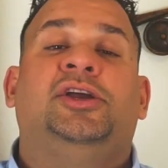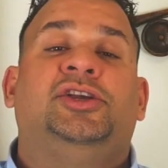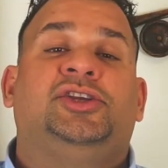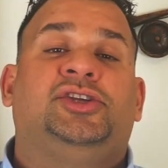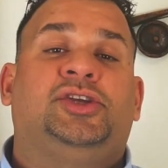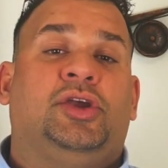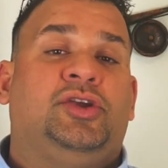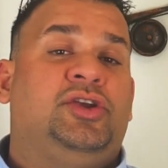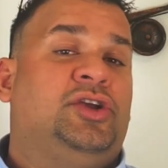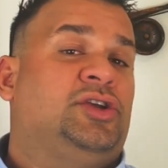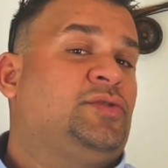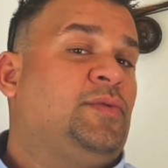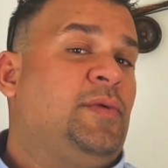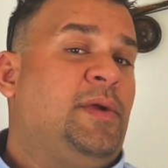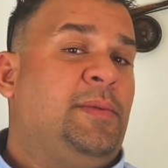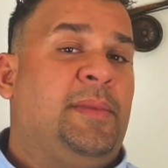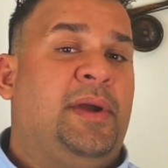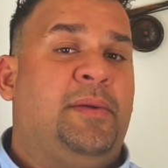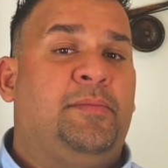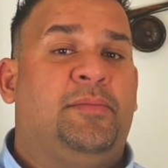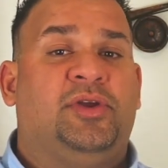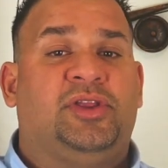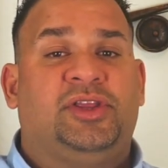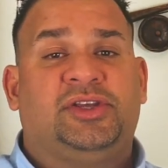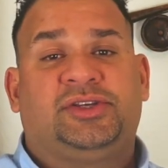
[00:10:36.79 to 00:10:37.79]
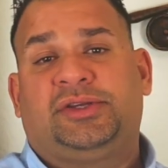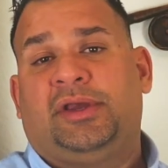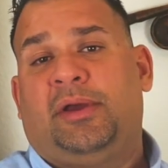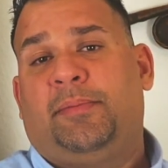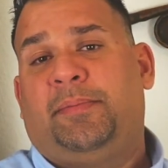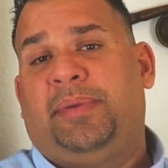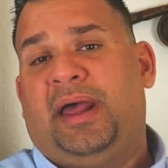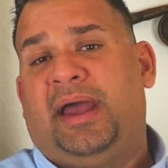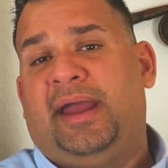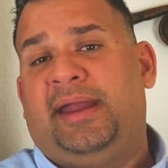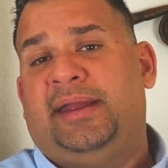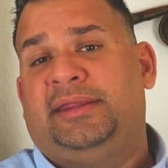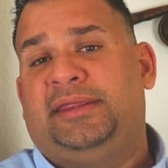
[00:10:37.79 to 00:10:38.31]
So just remember the
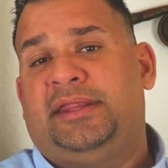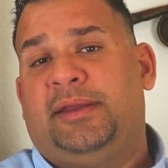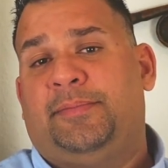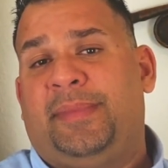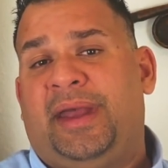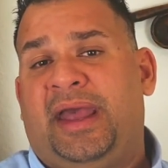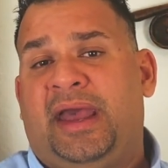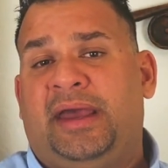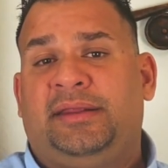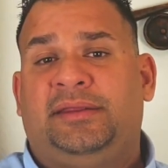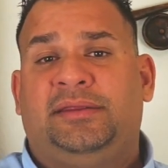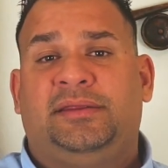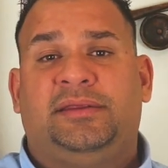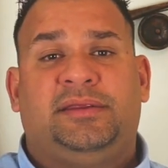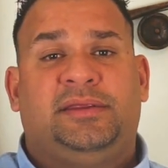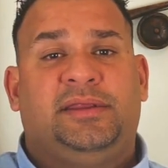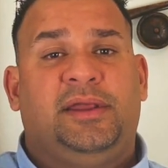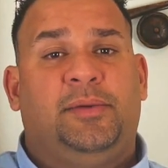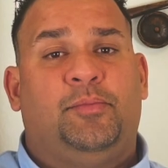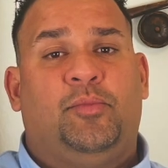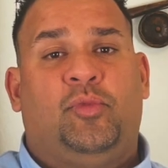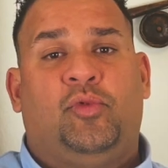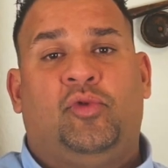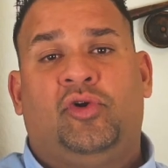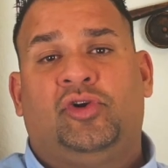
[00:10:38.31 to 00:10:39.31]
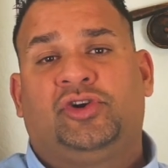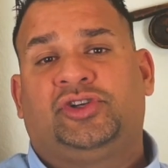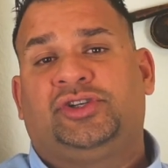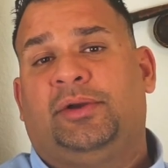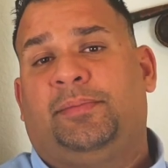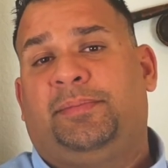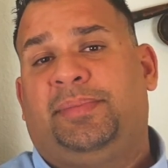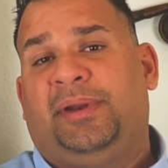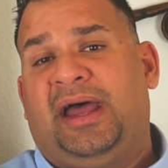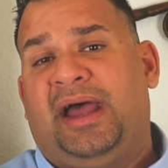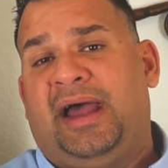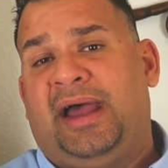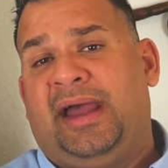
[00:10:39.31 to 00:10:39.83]
supply and demand. The more
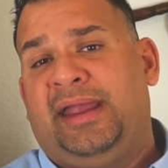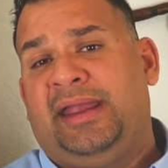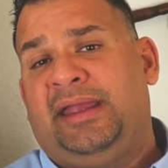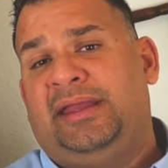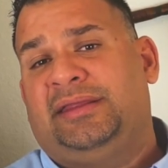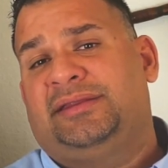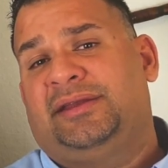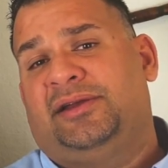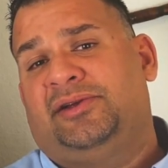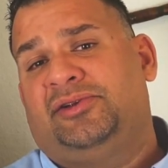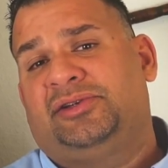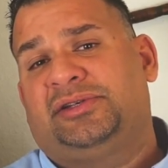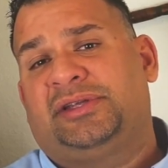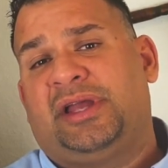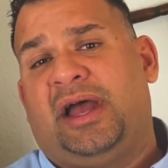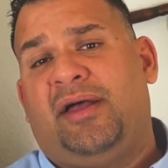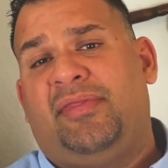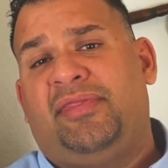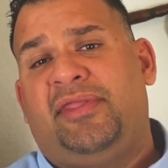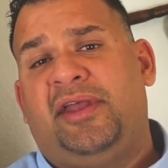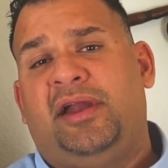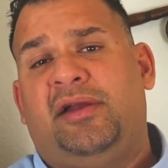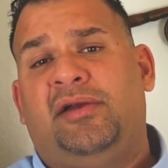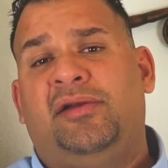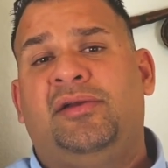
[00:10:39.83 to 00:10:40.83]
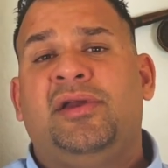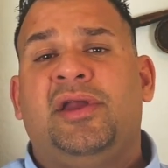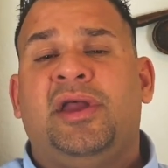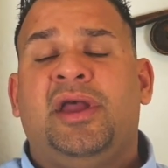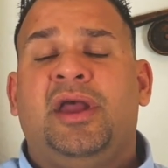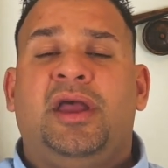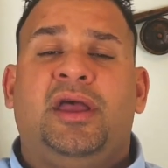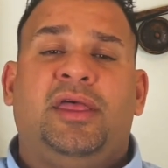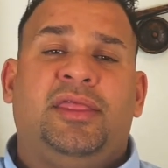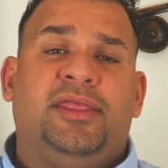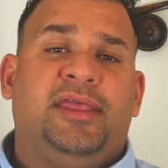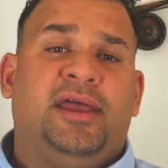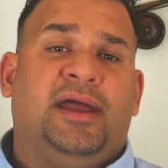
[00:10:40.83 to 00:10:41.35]
supply there's out there,
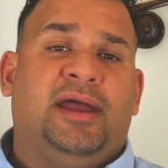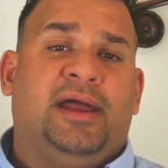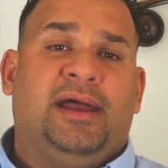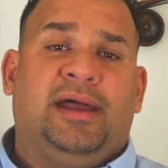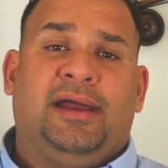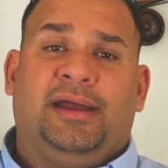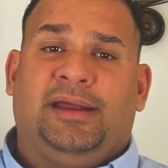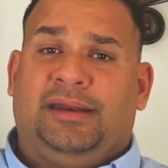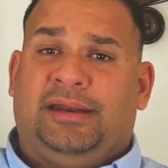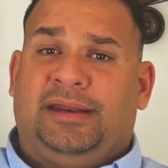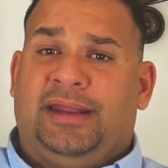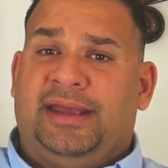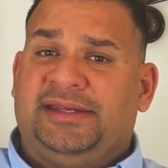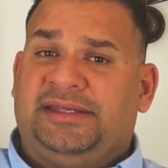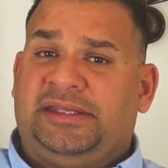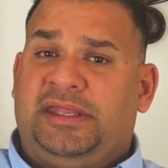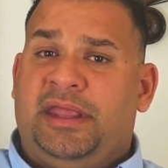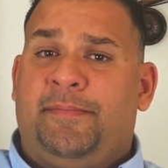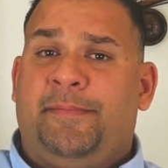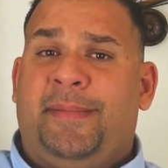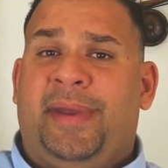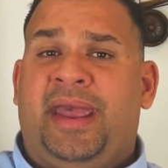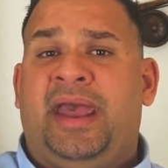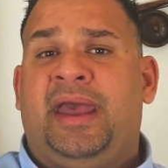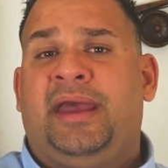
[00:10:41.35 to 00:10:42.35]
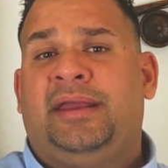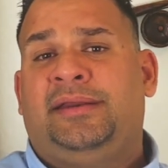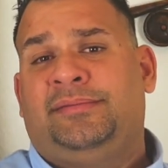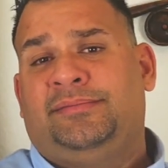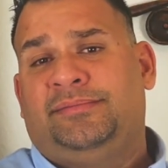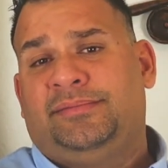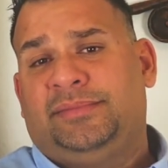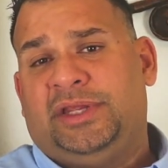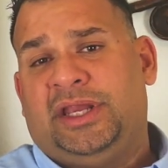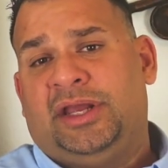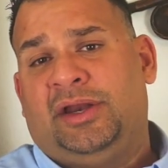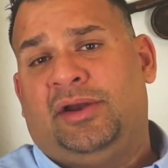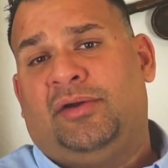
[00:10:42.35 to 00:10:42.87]
the less demand,
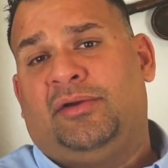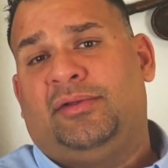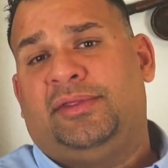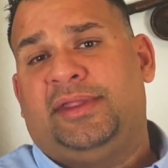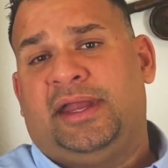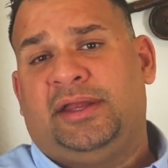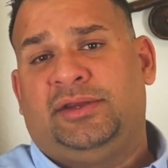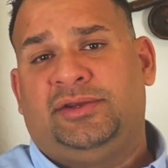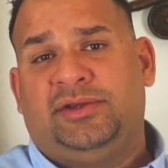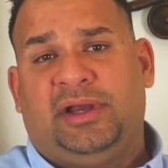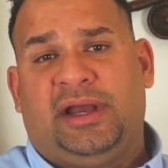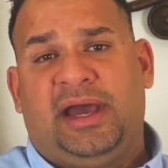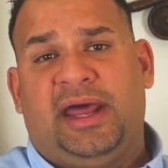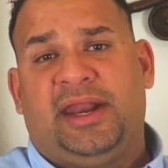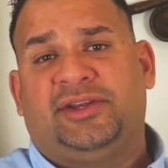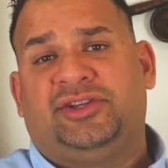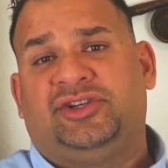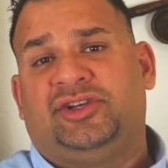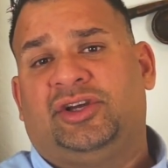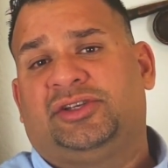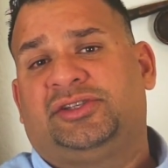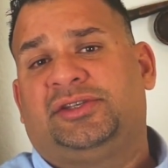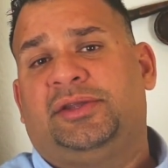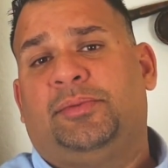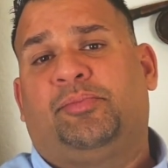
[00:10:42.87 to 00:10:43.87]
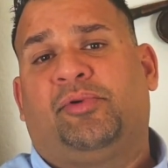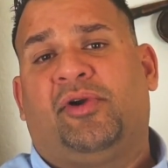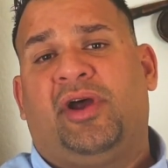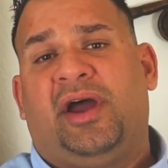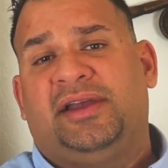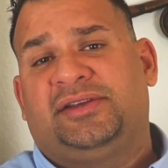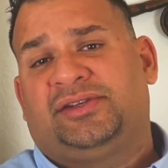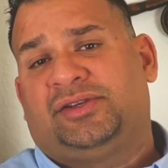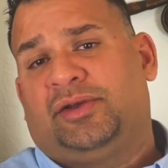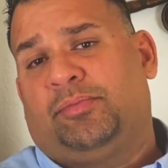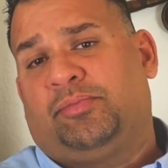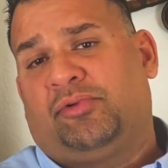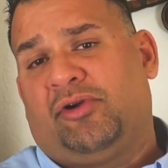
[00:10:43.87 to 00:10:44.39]
then you got to adjust the
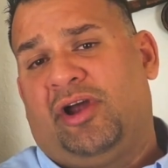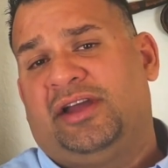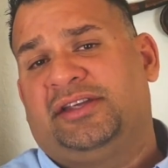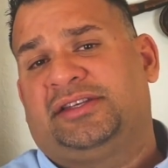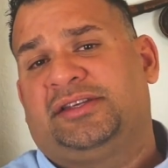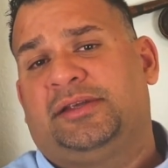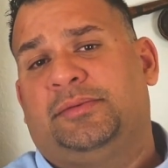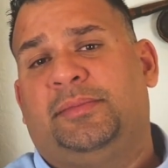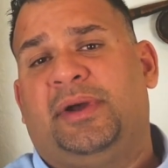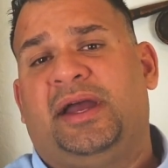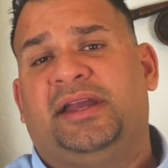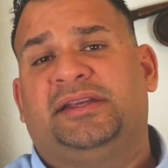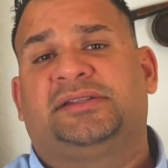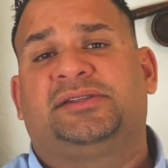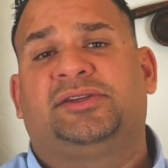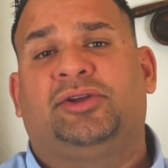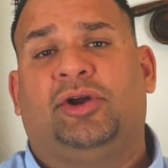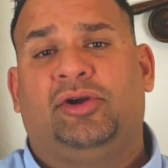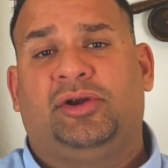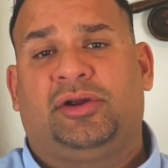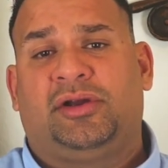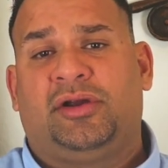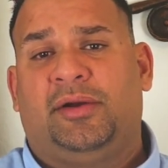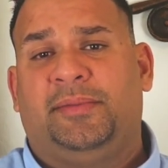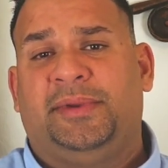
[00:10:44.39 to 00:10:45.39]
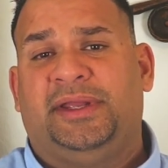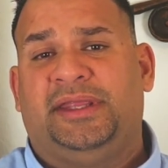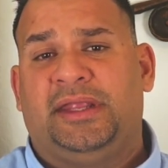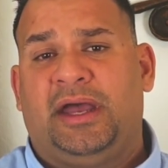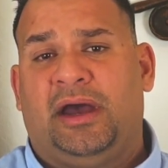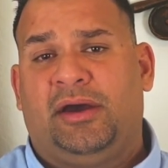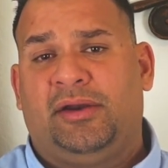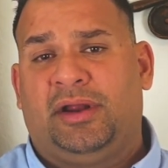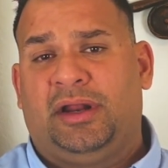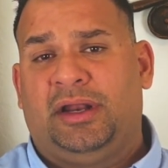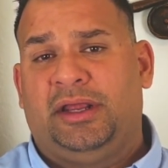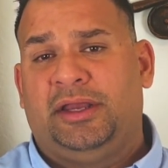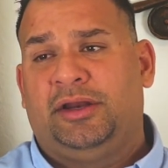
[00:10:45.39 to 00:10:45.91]
price, so prices might start coming
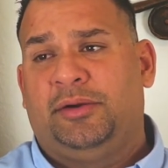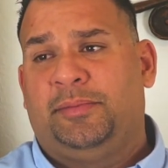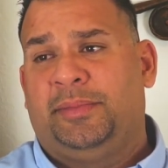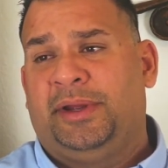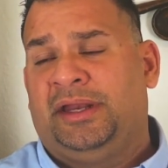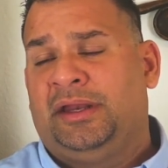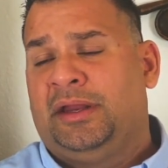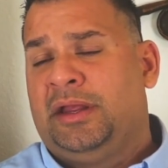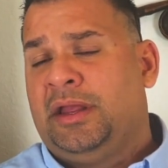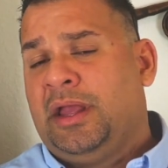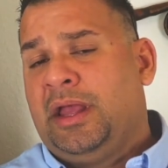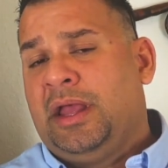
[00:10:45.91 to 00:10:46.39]
down a little bit.